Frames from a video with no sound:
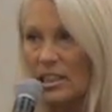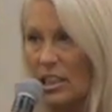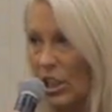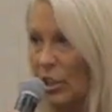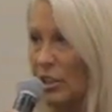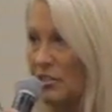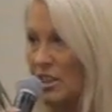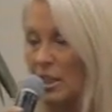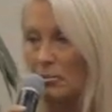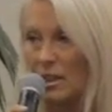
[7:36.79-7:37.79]
Declarative
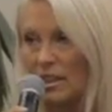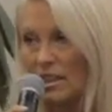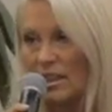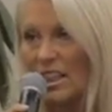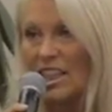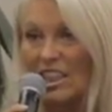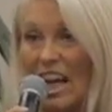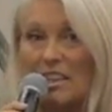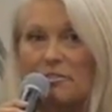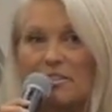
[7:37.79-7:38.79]
statements.
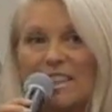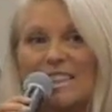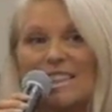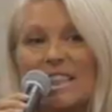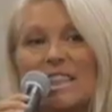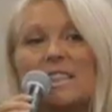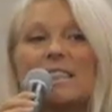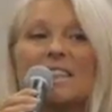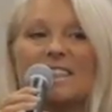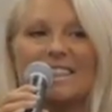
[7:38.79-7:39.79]
Life is
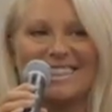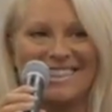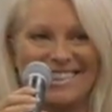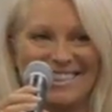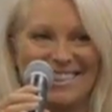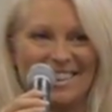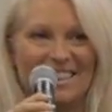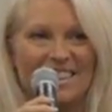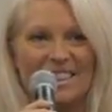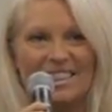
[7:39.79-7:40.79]
easy,
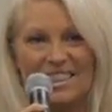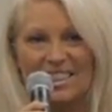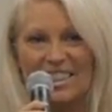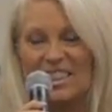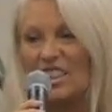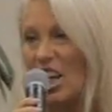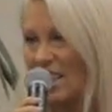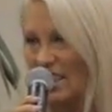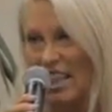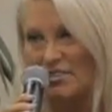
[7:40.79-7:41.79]

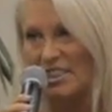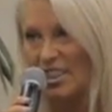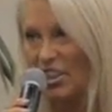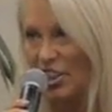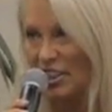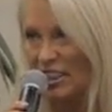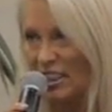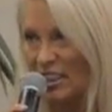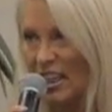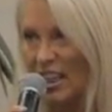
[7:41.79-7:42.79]
not life is hard.
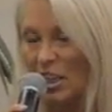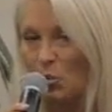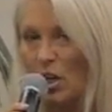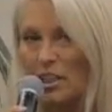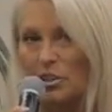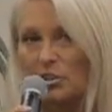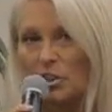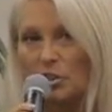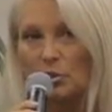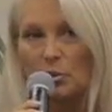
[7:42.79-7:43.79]
And I want you
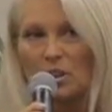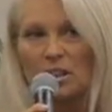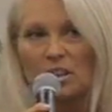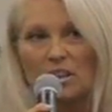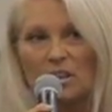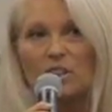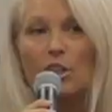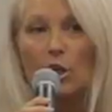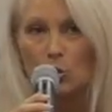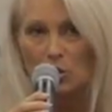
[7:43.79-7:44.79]
to
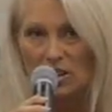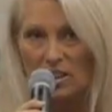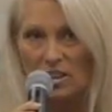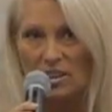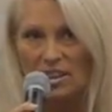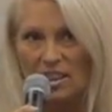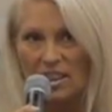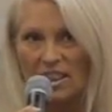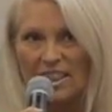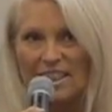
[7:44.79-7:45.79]
note
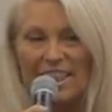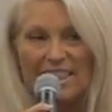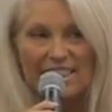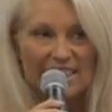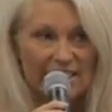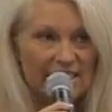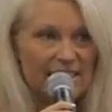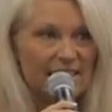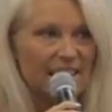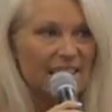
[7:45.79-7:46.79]
that
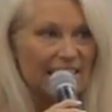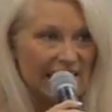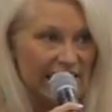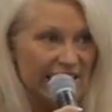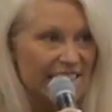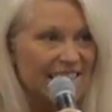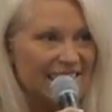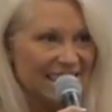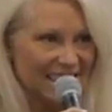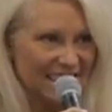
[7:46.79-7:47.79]
dis-ease